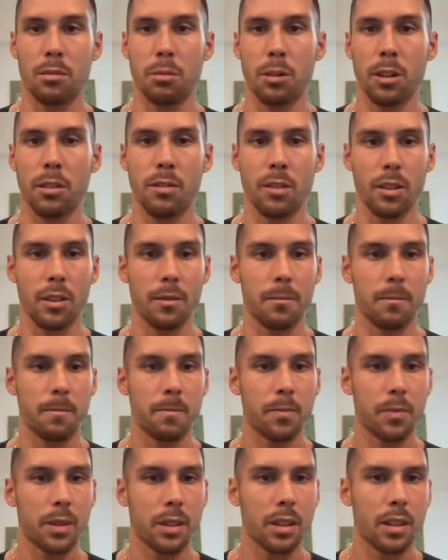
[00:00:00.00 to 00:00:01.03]
you believe in.
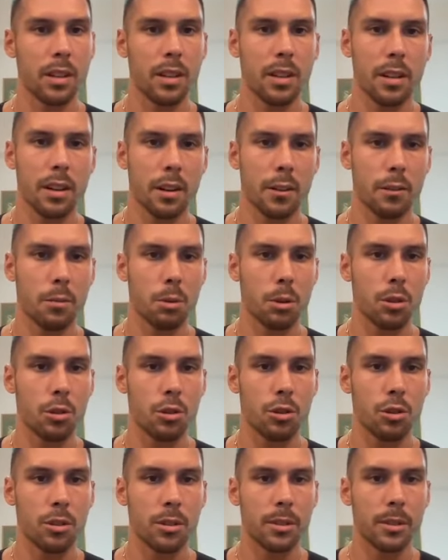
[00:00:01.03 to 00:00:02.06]
Here from
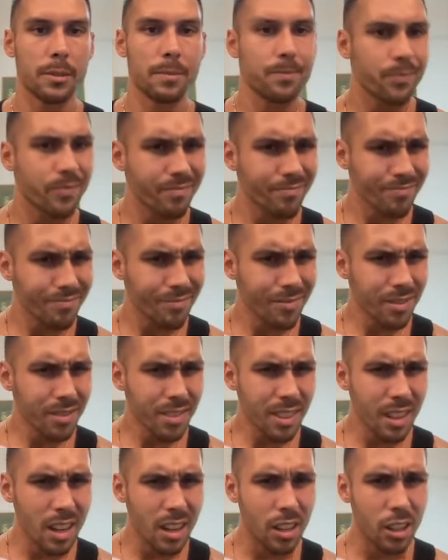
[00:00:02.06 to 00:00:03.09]
Kush.
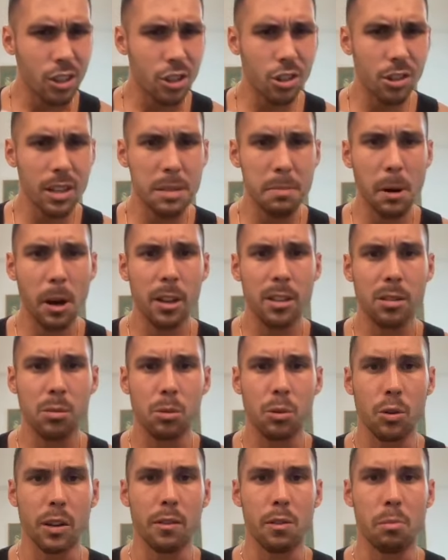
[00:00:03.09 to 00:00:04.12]
Sure, it's possible
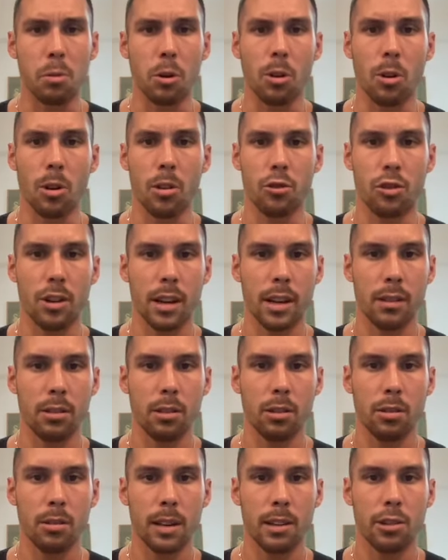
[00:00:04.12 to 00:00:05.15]
we have a prolonged triangle
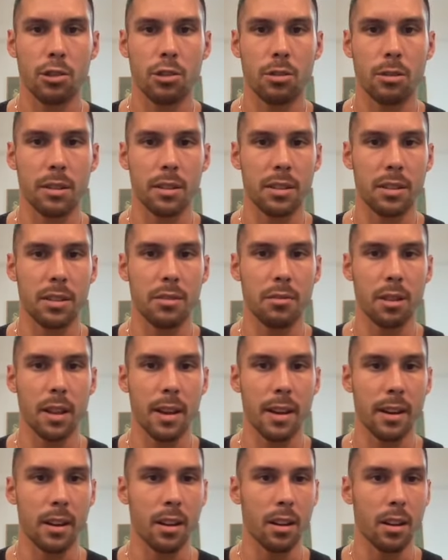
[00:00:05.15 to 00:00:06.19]
correction or a C
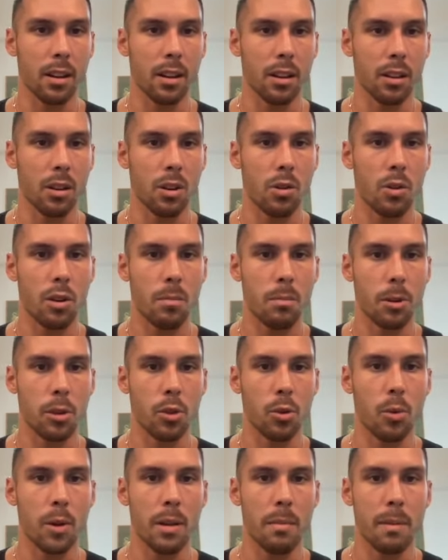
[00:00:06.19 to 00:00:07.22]
leg lower, but
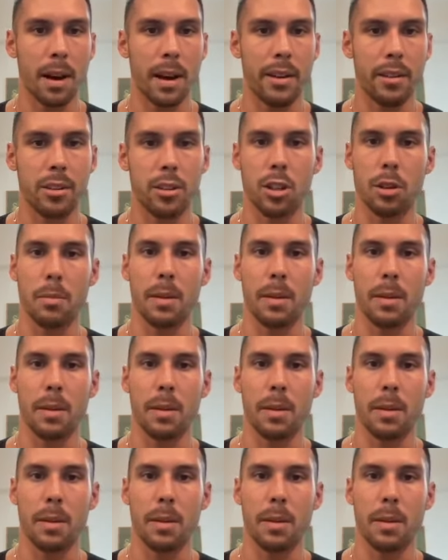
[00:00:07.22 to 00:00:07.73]
the way miners are